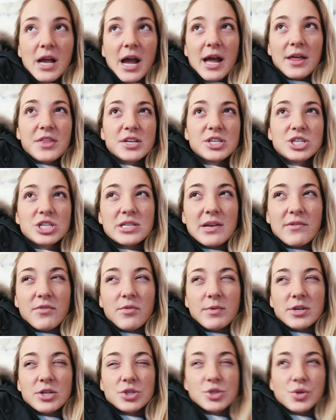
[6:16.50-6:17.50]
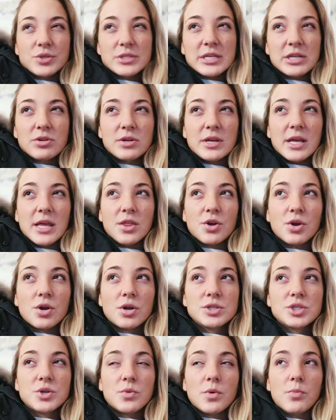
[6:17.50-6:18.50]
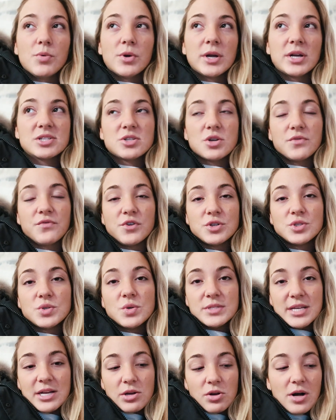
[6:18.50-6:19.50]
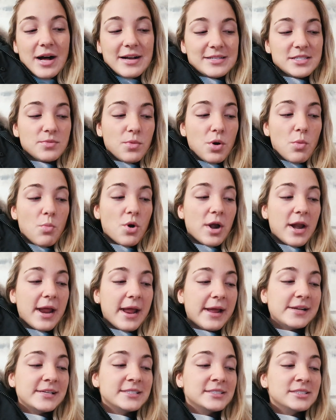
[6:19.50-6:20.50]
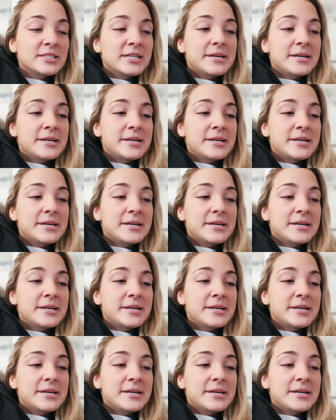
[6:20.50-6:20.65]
I think she's never been to SoulCycle either, so we'll bring her to her first SoulCycle class tomorrow morning.